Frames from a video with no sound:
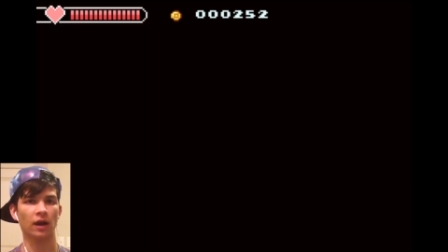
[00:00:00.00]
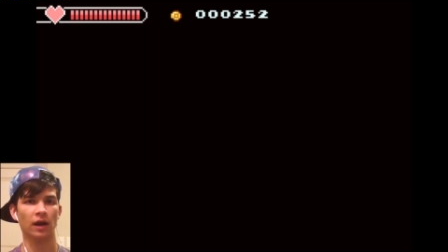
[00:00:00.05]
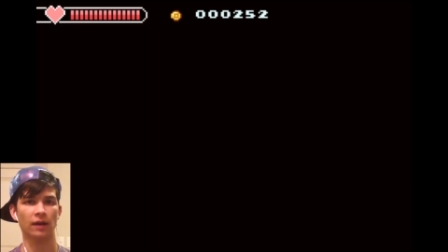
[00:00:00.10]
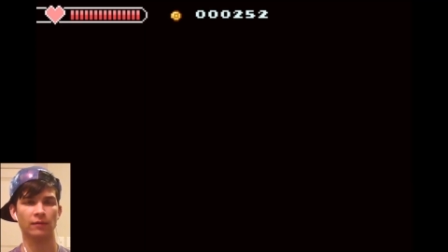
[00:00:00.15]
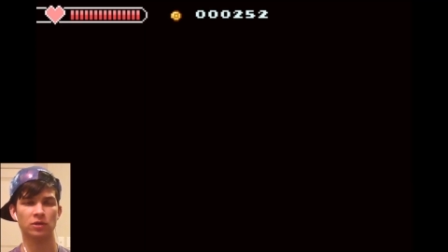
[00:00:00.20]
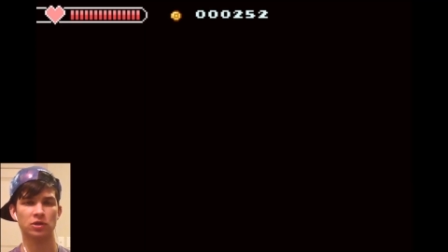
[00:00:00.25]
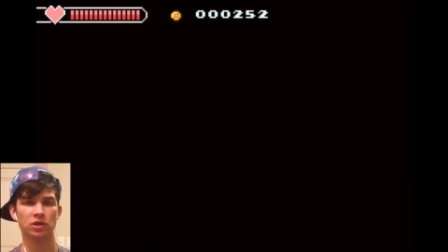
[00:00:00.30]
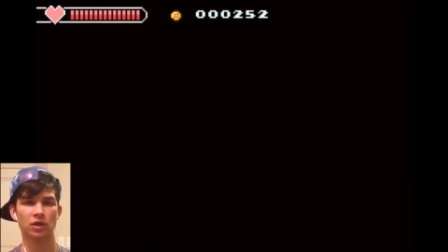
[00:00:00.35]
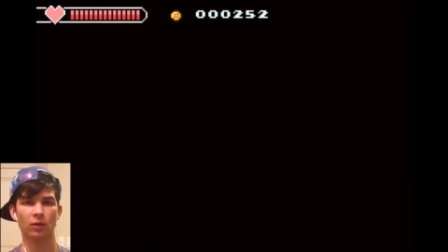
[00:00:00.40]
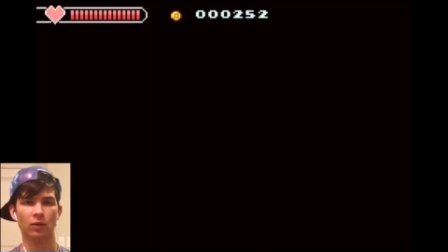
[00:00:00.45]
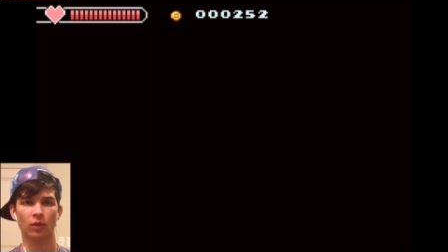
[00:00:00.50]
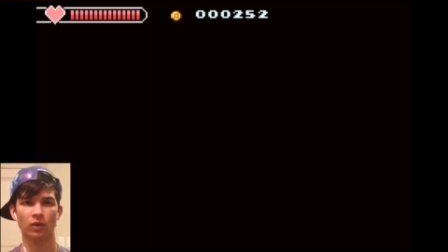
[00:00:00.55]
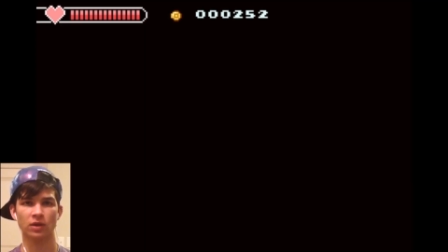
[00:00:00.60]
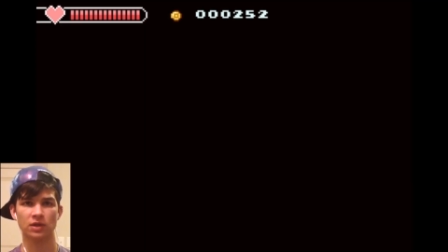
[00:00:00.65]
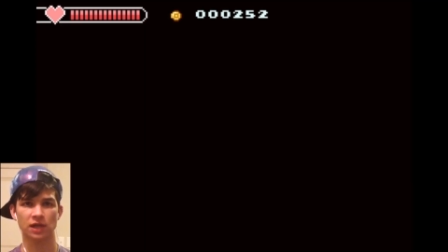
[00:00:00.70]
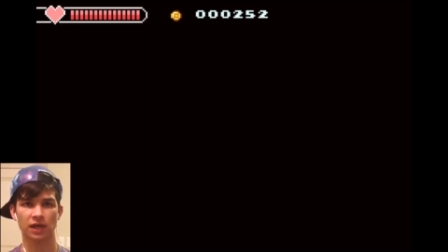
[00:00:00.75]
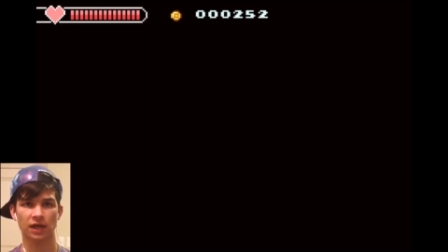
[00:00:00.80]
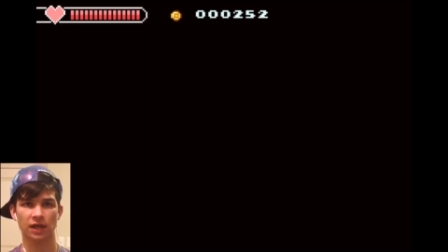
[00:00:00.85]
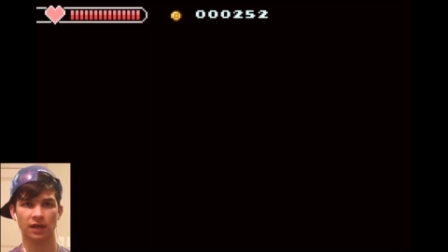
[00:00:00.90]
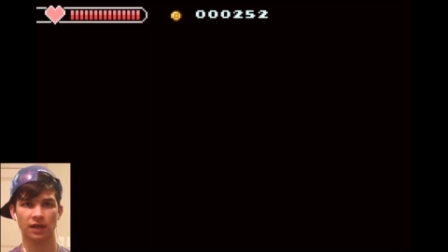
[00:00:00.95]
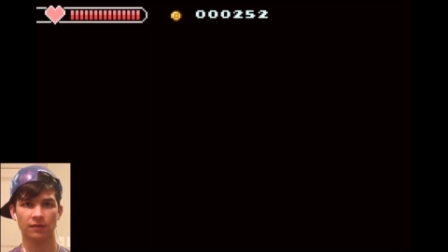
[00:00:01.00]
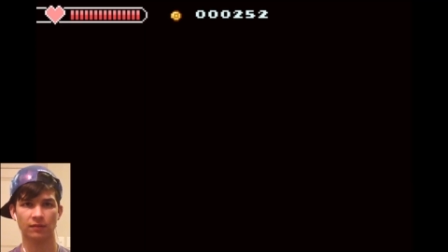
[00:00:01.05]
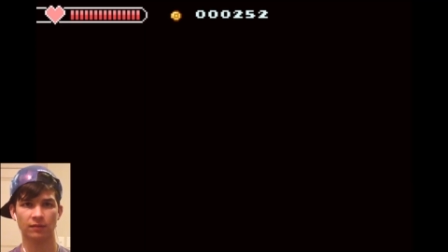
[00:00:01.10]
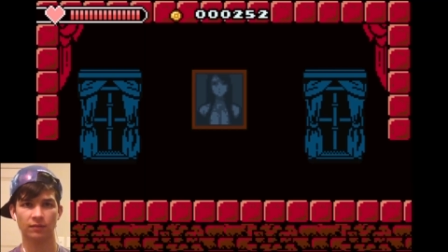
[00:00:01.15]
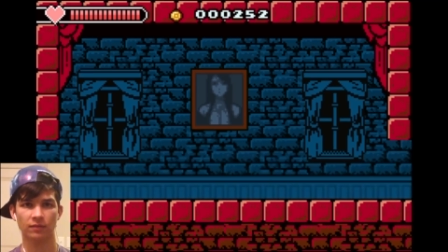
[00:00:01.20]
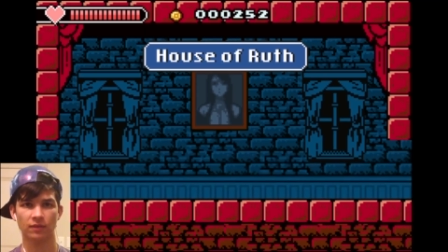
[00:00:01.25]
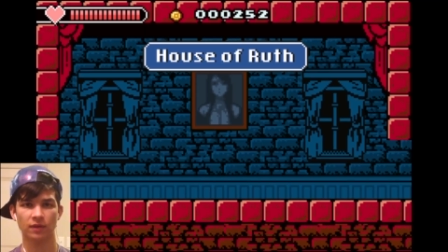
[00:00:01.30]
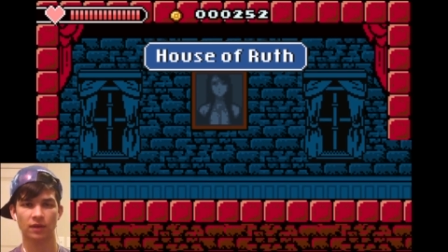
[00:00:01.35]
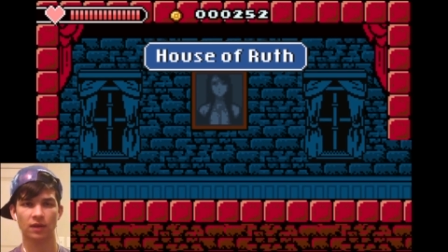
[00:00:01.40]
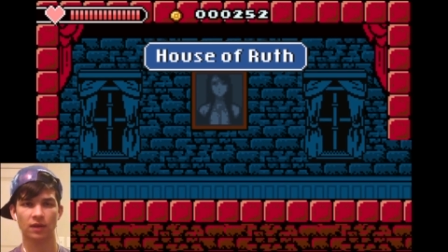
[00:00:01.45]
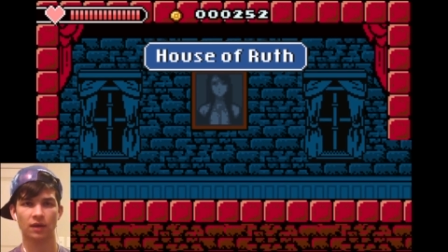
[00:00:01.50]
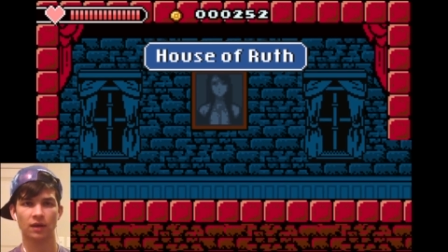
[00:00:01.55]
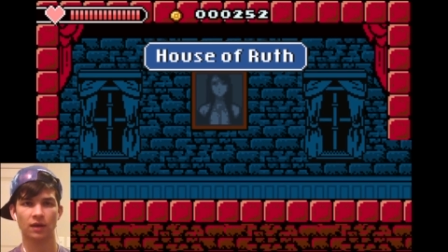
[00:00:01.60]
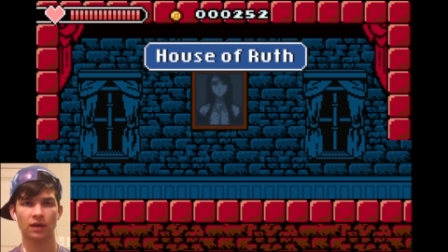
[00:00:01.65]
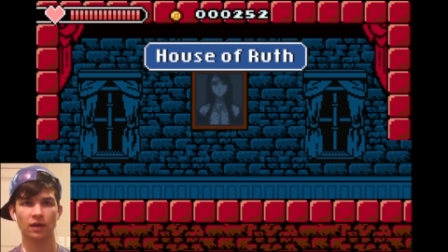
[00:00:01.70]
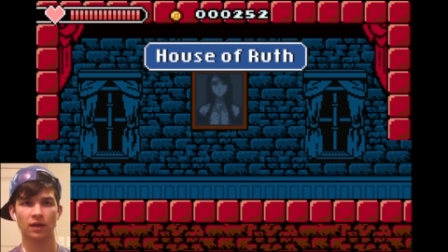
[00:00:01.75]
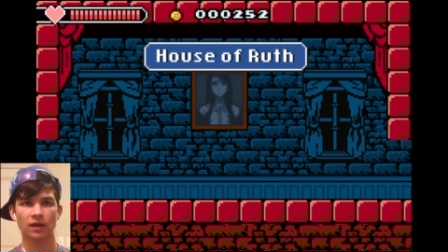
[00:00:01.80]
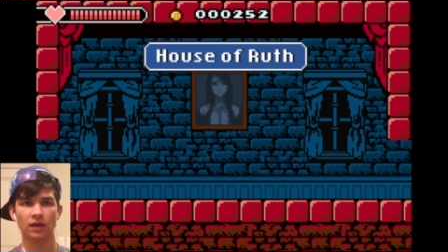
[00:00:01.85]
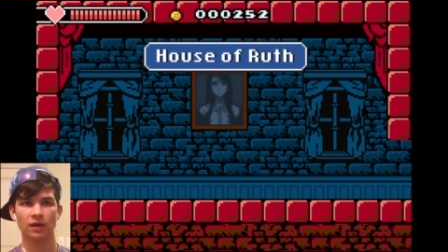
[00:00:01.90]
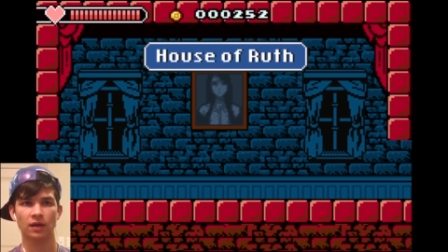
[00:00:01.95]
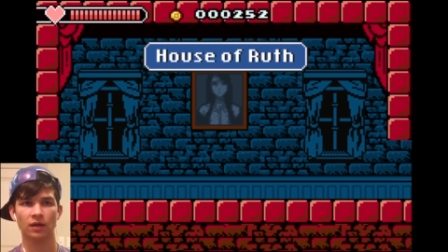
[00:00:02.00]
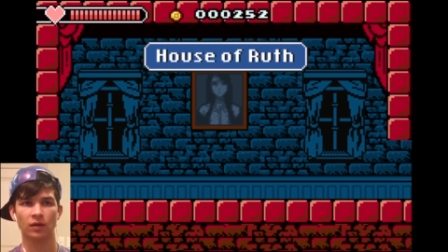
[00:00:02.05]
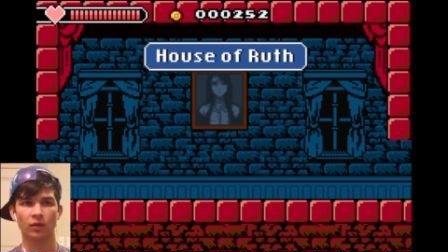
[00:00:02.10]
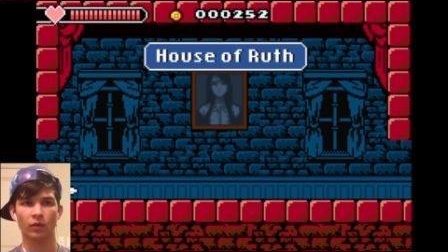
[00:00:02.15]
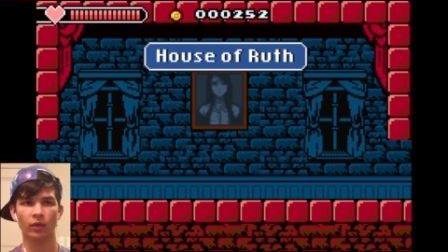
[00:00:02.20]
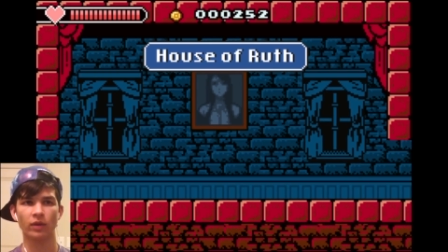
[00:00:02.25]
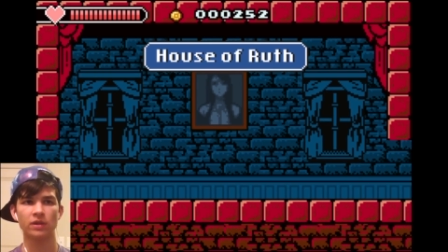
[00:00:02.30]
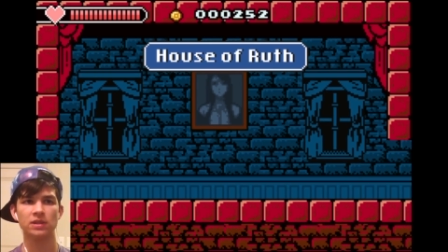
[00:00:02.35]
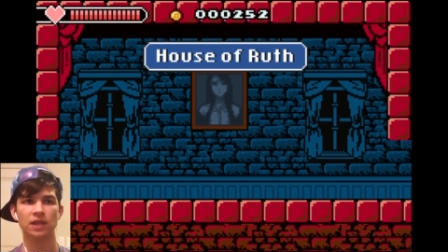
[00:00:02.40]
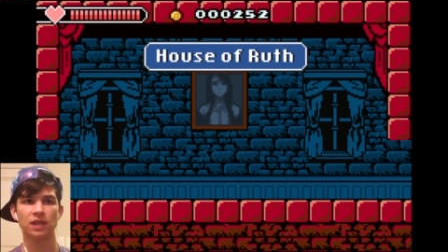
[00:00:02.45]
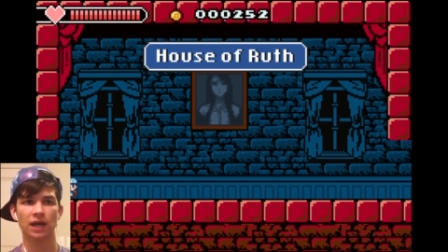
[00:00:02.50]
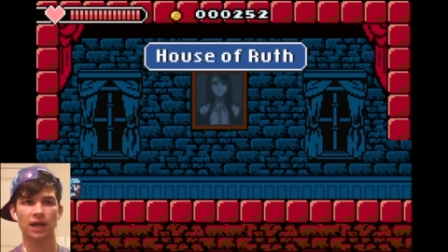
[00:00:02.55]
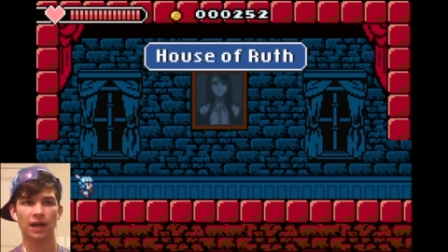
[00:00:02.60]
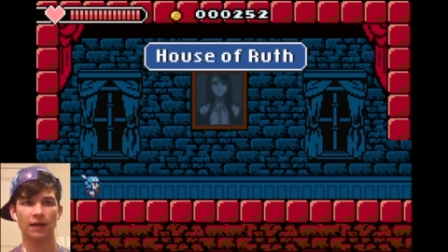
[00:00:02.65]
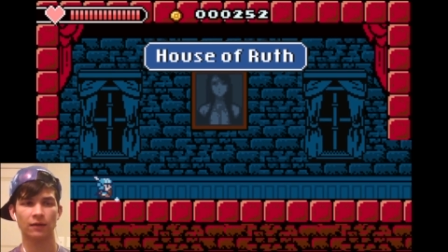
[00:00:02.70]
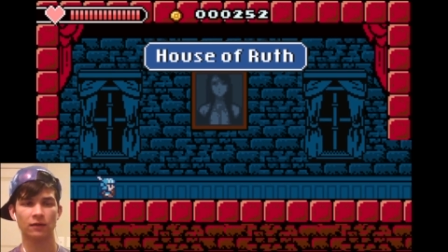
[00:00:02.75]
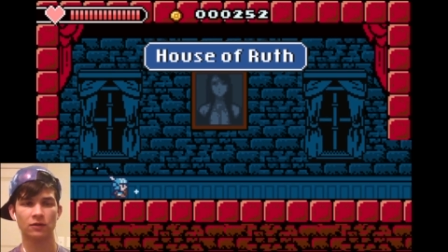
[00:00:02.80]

Alright, I'm gonna try one time. One time.